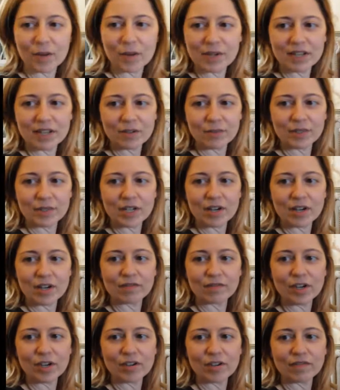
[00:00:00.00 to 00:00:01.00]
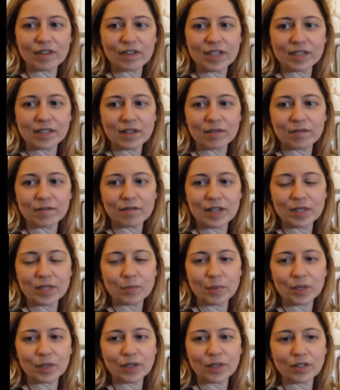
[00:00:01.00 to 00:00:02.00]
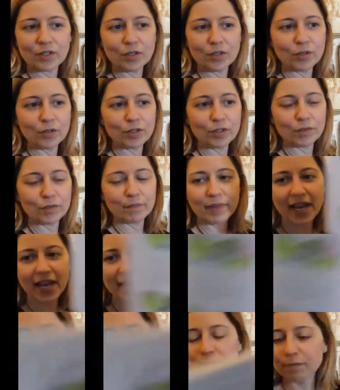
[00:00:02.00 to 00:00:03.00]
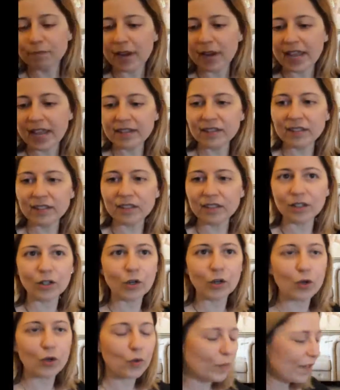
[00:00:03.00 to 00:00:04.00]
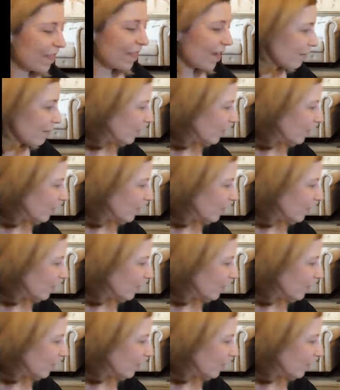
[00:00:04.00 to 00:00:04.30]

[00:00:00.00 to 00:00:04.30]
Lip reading: and here we are for our friends on Facebook and YouTube. Penny raced home with that